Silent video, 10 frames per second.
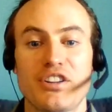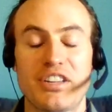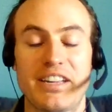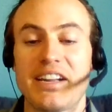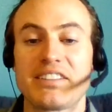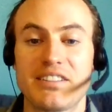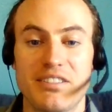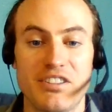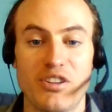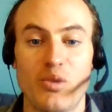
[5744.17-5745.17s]
get,
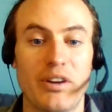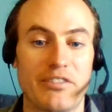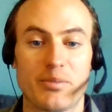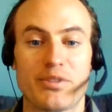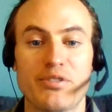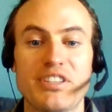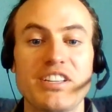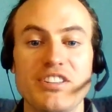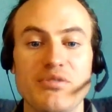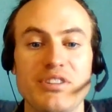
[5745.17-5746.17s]
you know, whatever
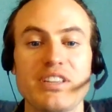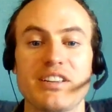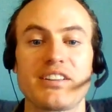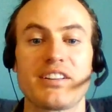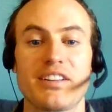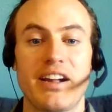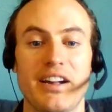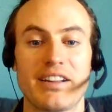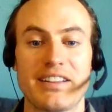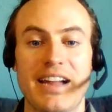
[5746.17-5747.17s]
protein you need
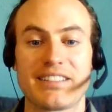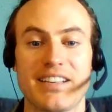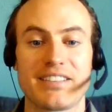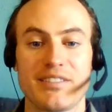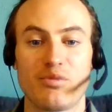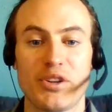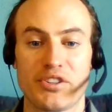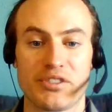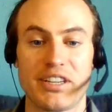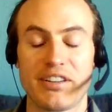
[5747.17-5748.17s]
in excess of what you're
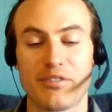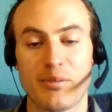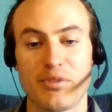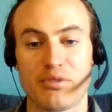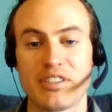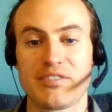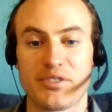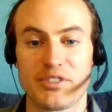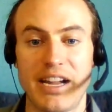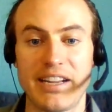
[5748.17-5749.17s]
getting from the rest of your
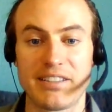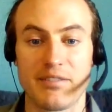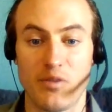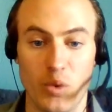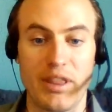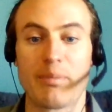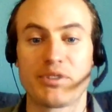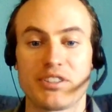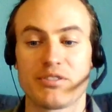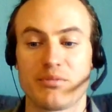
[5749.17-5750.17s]
diet for that
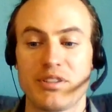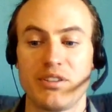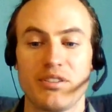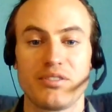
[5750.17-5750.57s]
particular meal.